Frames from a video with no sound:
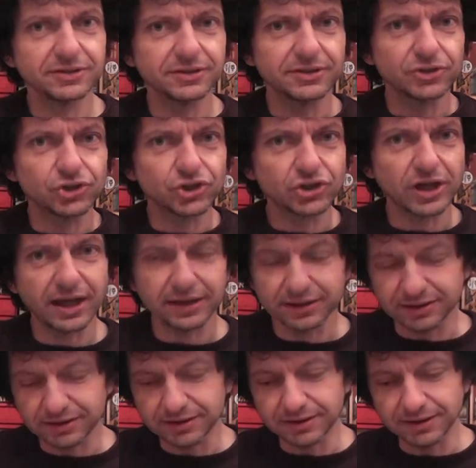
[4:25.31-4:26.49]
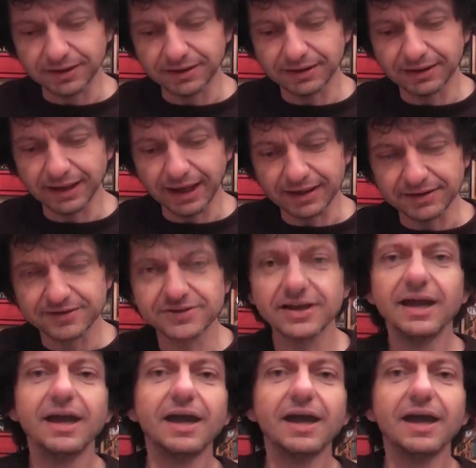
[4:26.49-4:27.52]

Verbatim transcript: the shiny gates.